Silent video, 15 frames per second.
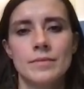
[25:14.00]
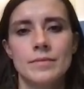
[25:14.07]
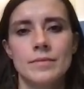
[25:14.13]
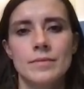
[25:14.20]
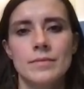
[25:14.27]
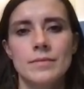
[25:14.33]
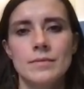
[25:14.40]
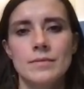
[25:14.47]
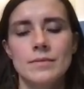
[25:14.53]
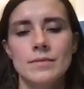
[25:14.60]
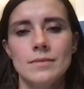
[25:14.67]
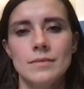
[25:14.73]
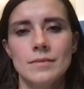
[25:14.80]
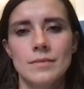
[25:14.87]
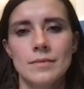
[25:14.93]

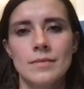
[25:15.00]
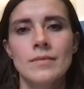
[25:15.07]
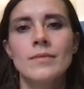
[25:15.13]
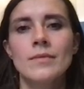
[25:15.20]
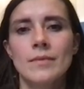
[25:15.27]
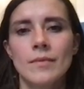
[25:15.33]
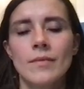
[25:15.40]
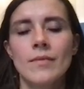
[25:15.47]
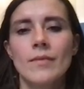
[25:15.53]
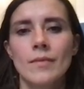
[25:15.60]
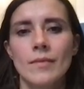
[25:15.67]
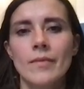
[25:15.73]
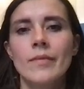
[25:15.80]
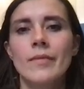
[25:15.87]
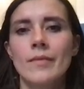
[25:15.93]

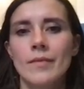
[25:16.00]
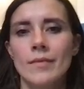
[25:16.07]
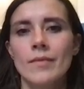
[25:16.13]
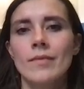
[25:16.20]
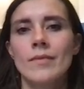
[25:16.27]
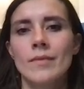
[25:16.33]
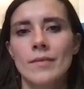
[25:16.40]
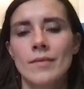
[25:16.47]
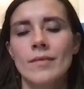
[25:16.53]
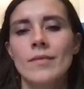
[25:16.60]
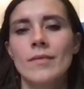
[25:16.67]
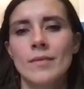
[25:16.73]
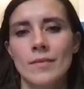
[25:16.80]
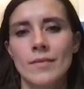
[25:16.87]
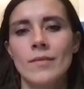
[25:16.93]

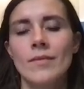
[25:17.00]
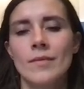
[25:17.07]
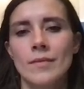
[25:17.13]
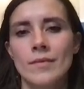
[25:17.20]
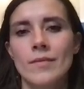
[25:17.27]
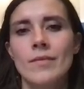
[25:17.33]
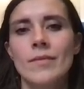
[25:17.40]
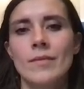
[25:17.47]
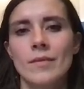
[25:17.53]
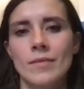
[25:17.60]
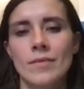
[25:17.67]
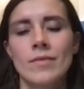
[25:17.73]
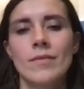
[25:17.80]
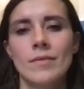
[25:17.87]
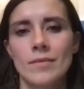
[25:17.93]

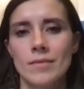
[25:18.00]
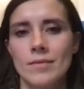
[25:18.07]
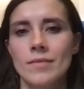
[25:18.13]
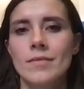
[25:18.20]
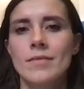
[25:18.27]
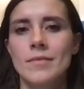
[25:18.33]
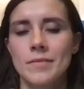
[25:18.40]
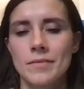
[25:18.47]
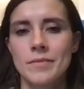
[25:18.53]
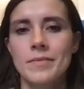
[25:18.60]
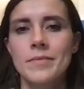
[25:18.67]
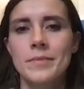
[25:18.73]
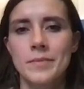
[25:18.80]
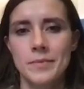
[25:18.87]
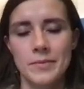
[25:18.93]

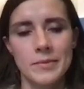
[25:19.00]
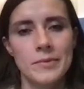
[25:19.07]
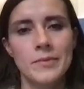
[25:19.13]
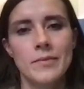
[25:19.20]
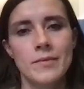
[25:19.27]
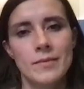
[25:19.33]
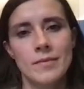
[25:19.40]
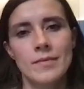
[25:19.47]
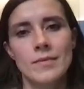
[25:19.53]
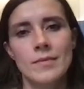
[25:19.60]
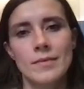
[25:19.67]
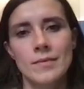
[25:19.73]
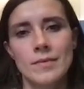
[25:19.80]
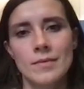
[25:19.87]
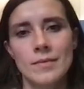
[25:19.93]

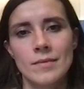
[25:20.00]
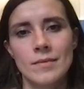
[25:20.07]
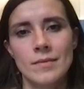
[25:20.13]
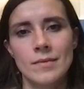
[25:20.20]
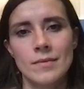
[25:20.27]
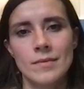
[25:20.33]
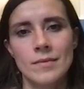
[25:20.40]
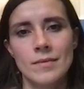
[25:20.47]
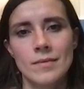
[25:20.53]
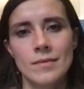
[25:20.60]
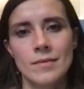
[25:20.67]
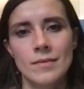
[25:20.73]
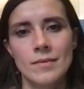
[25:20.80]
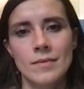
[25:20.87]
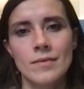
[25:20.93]

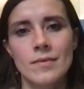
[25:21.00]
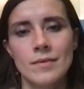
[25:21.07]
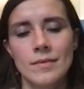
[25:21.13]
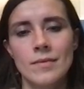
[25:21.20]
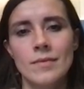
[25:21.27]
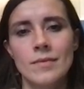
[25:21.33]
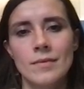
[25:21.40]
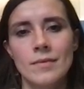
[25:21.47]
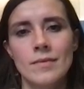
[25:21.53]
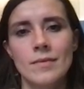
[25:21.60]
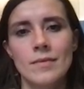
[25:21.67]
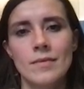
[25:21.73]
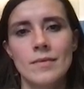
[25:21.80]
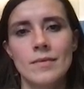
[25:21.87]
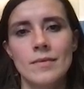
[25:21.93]
No words are spoken by the person on screen.